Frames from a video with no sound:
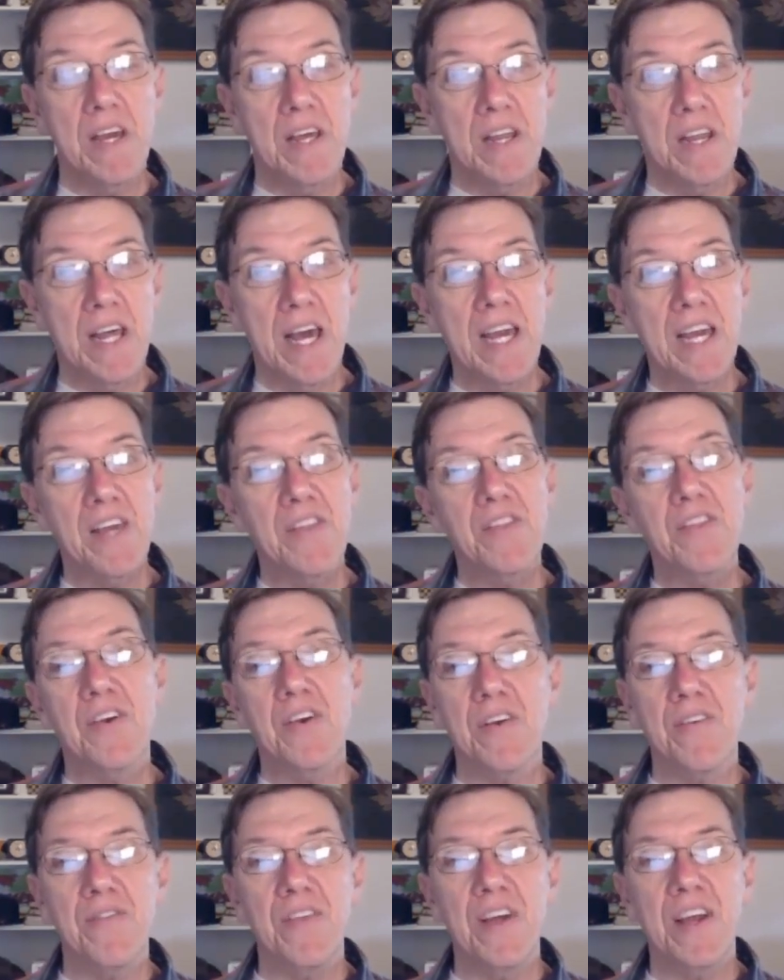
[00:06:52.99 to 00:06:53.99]
and hang in
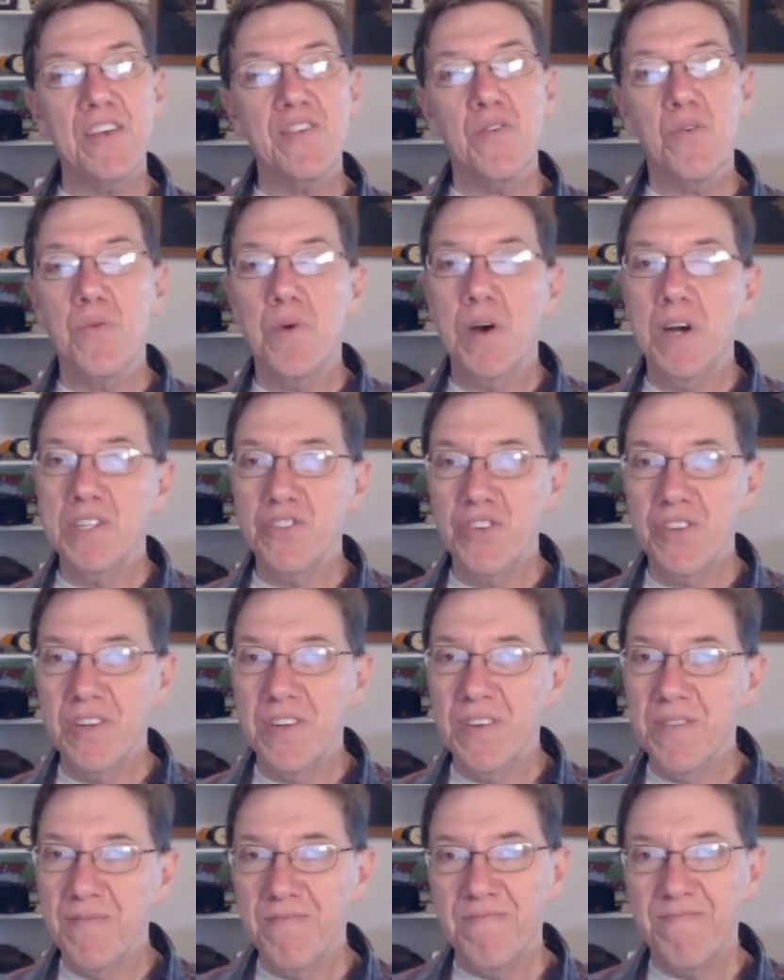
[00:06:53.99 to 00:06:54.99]
there. Thanks for
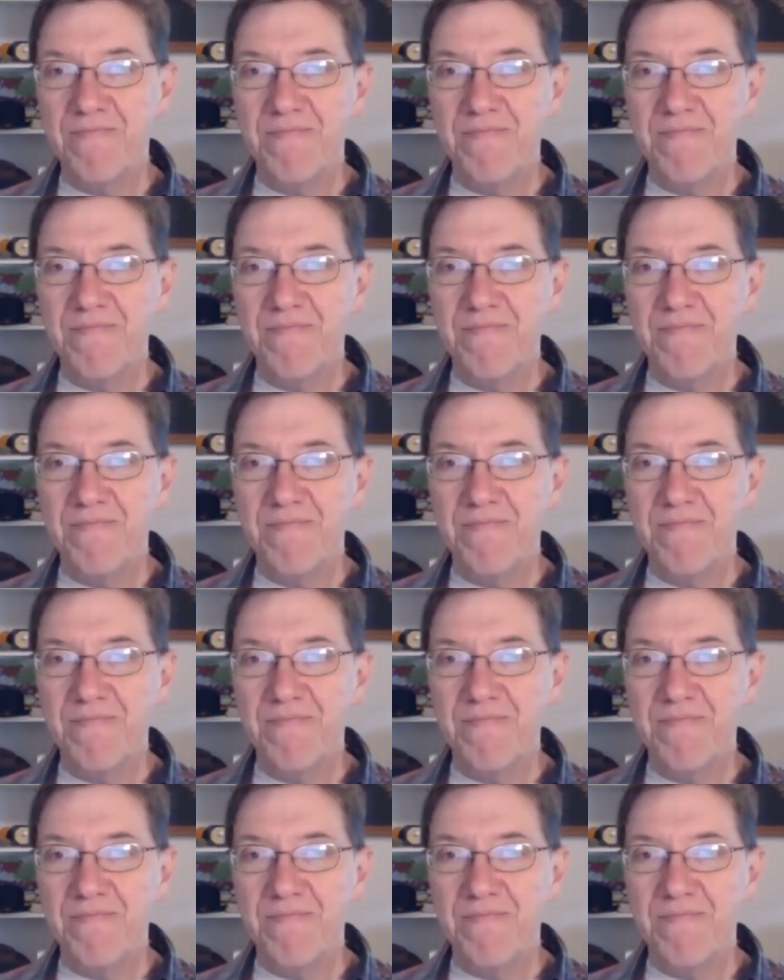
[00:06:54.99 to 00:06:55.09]
watching.